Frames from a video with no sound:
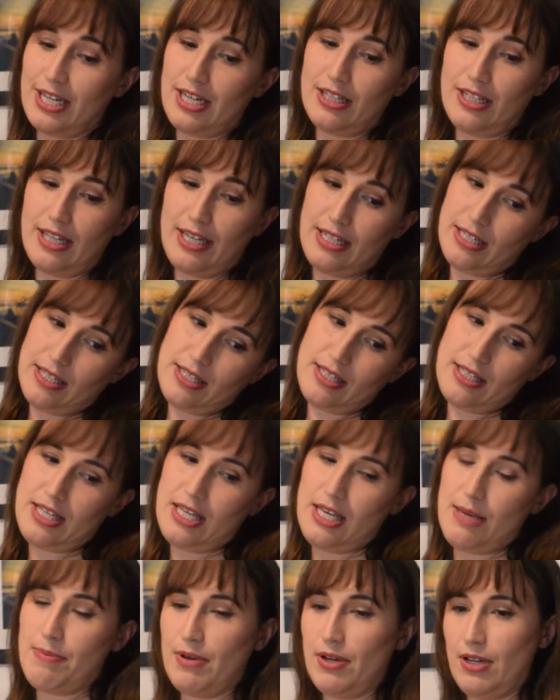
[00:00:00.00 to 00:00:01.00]
kind of like
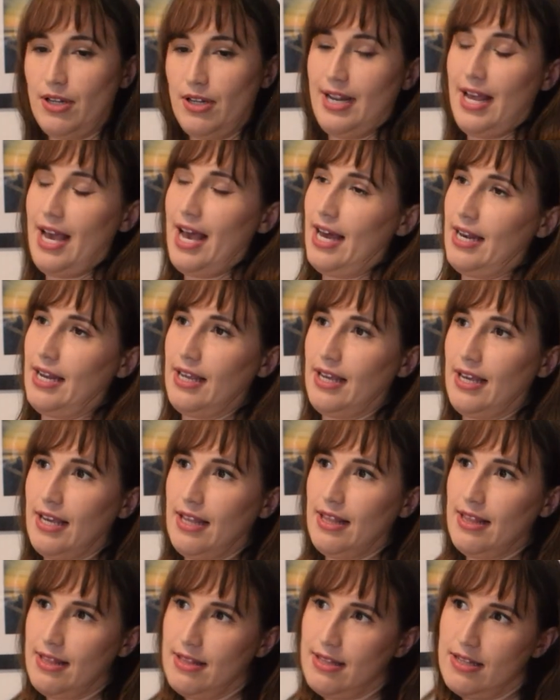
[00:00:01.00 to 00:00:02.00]
keep on adding
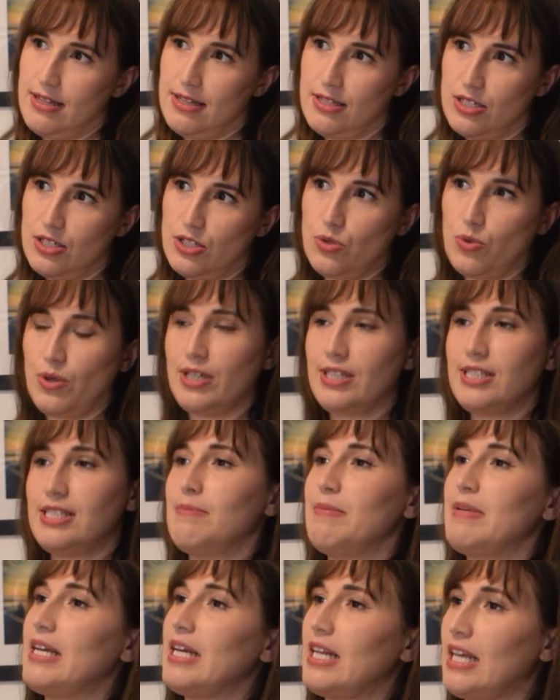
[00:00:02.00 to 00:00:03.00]
it towards
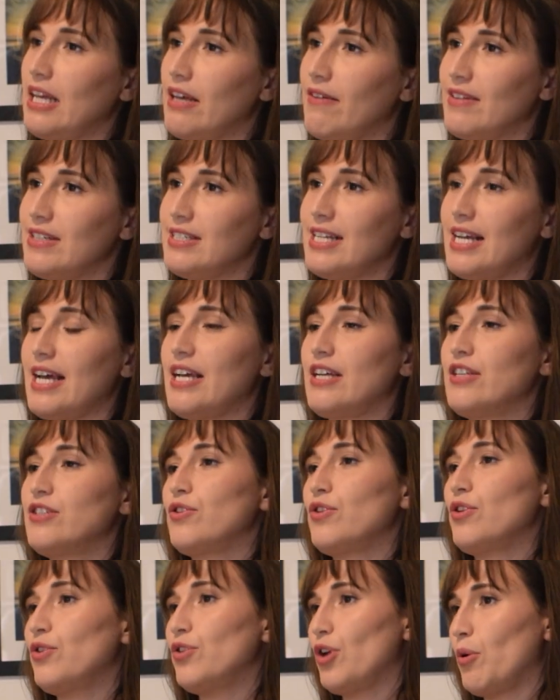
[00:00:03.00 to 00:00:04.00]
the beginning of the day
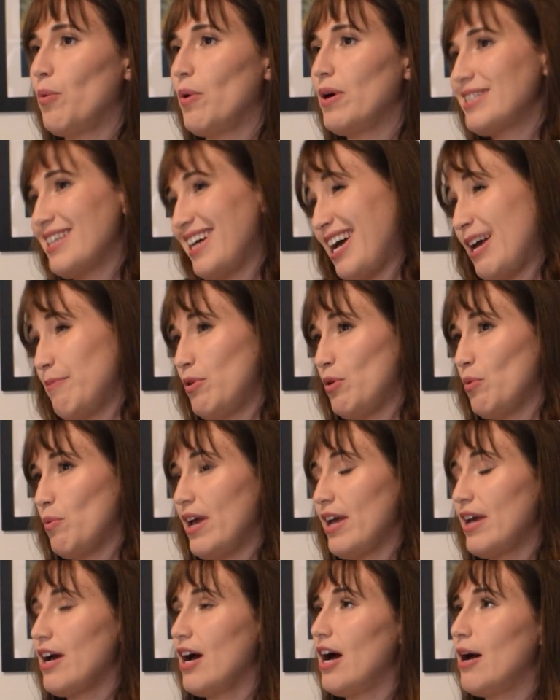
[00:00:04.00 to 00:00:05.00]
so you know what time you
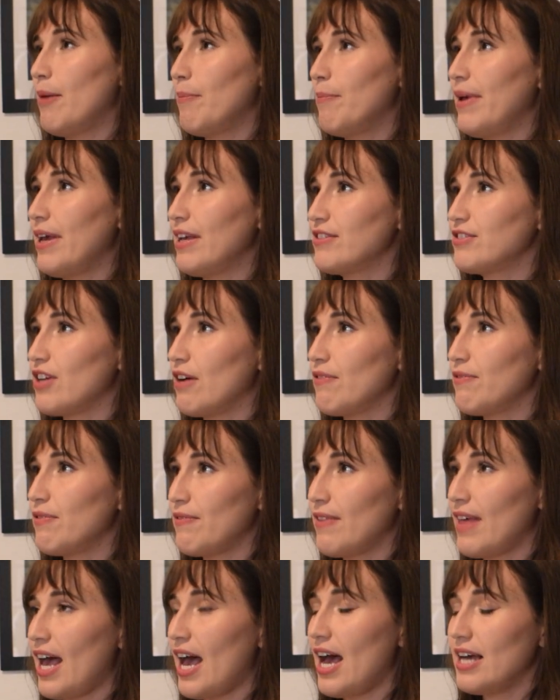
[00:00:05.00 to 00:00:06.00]
wake up based off
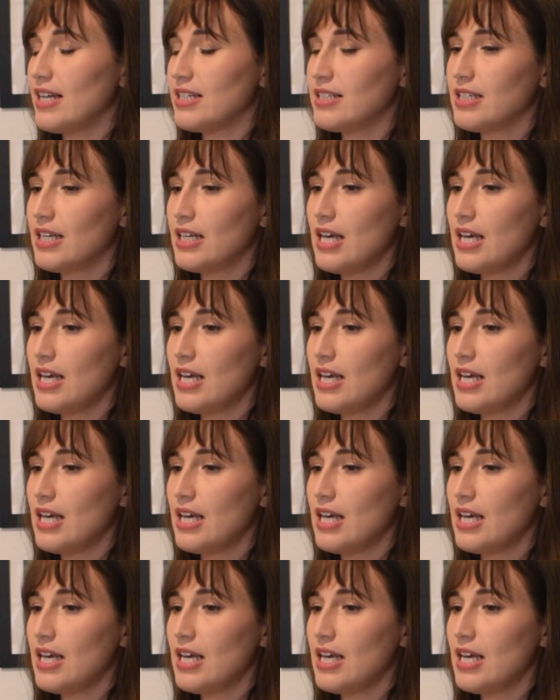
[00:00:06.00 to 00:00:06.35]
of that.